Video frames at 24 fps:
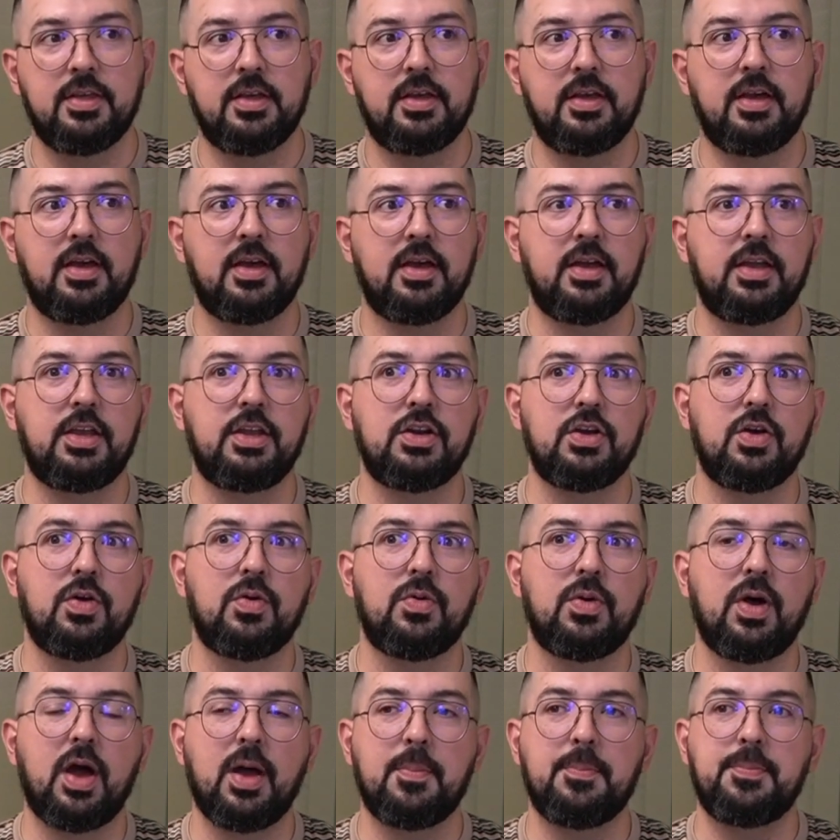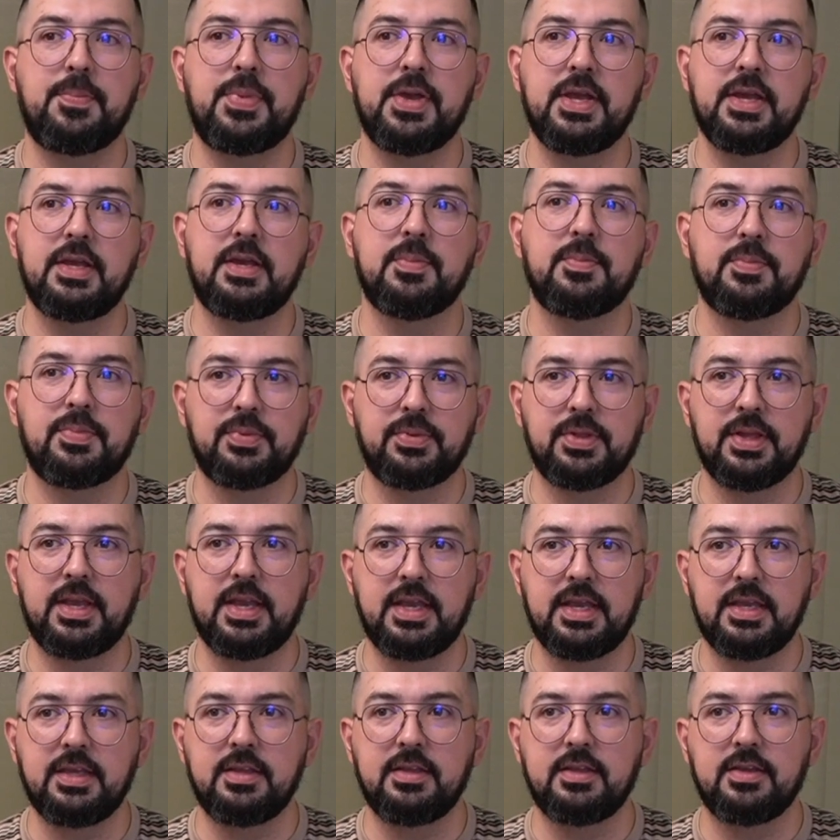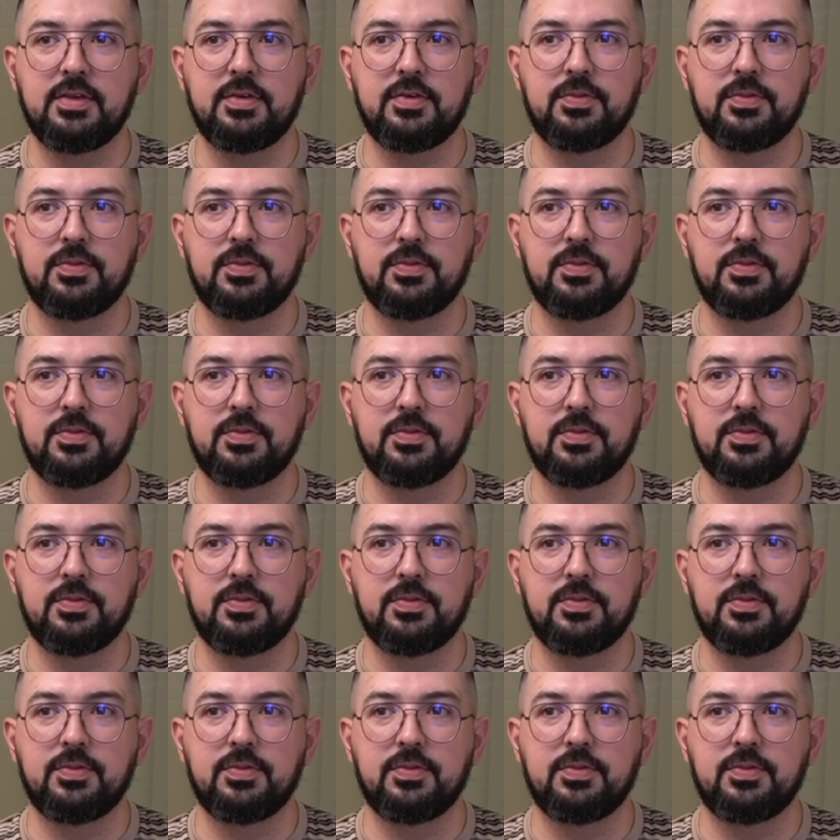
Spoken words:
A big complaint